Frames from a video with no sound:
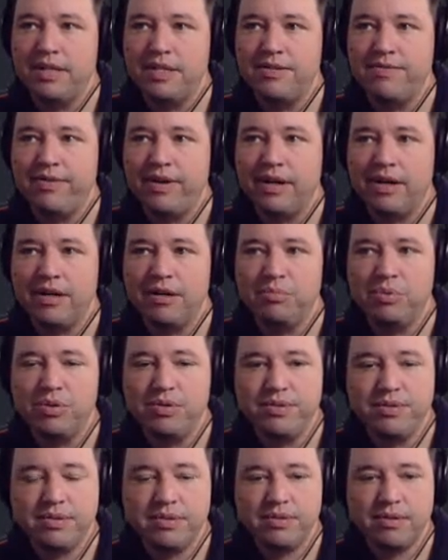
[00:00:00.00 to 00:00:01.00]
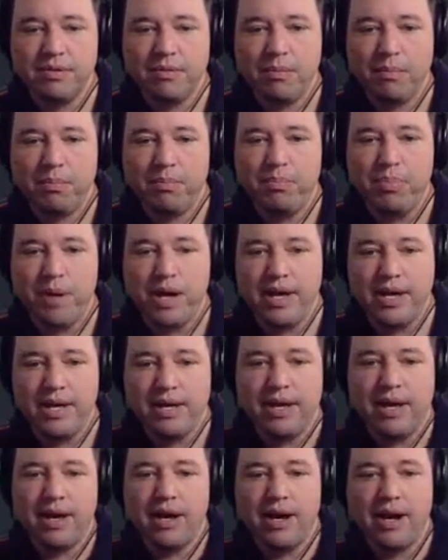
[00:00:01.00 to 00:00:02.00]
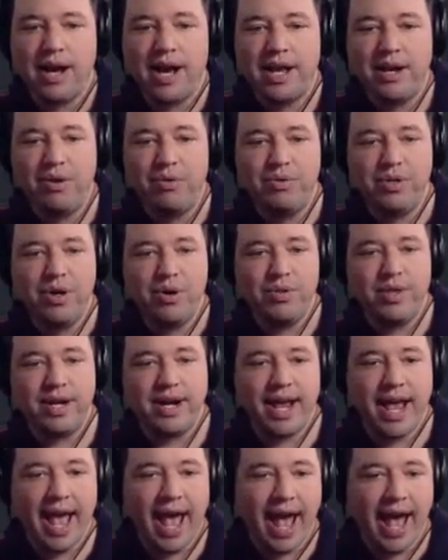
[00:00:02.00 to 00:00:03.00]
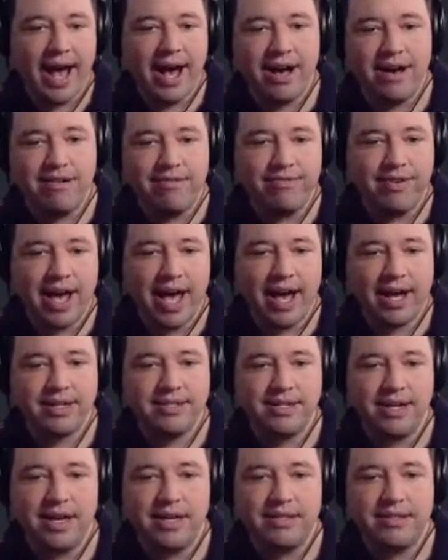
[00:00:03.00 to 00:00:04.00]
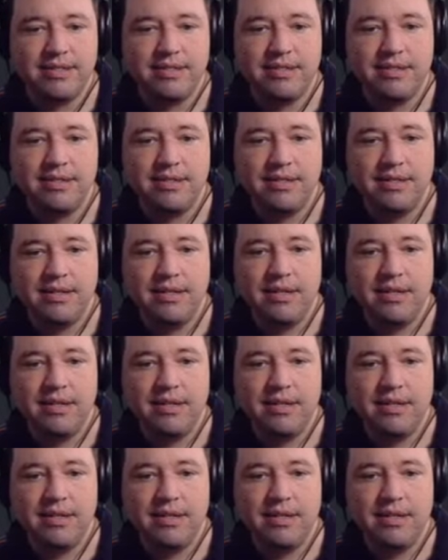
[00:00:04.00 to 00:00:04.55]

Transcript: variables, but I don't know that I have access